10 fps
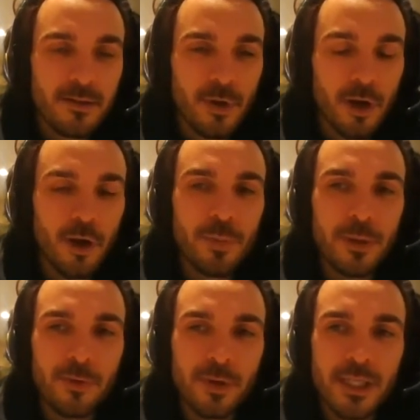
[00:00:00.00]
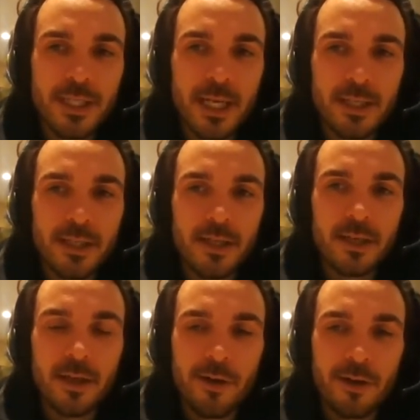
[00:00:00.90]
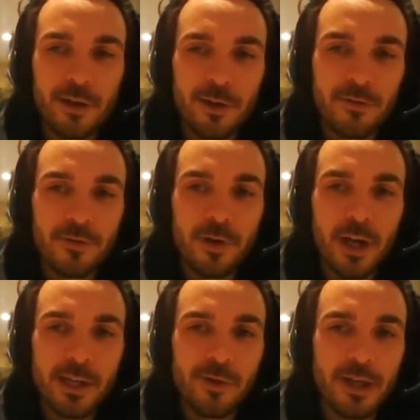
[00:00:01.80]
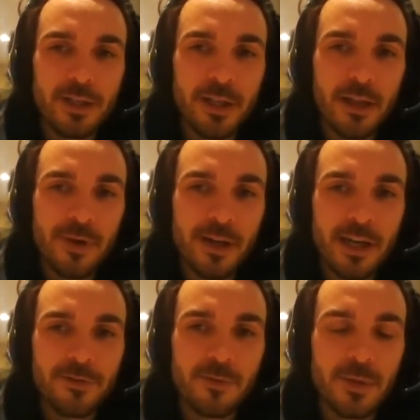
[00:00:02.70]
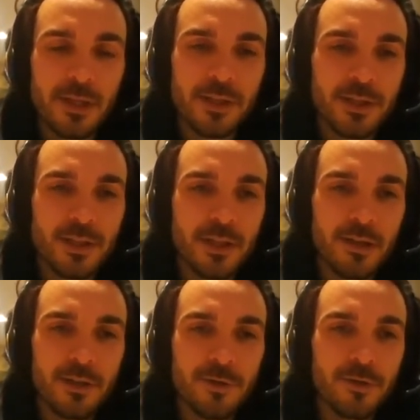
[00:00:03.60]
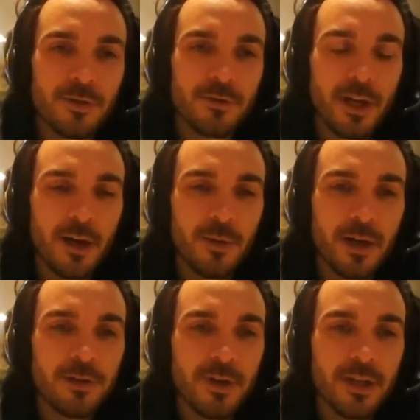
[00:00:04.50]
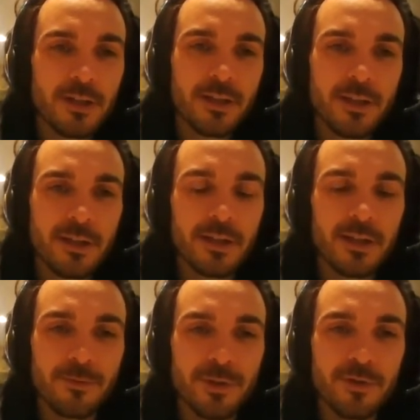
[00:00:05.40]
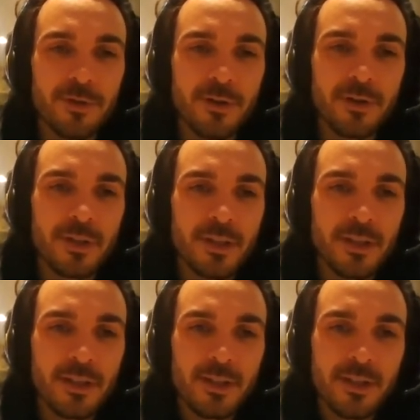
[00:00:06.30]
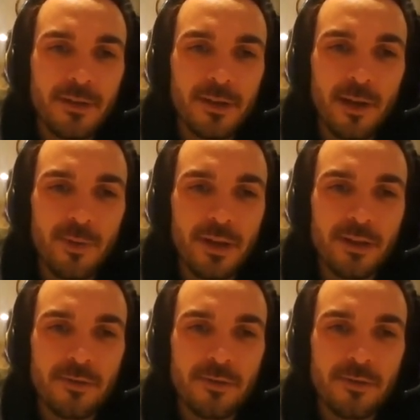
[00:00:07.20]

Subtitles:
Well, a lot of people these days are going gluten-free anyway, so there might have to be just another source of carbohydrate that comes through. I mean,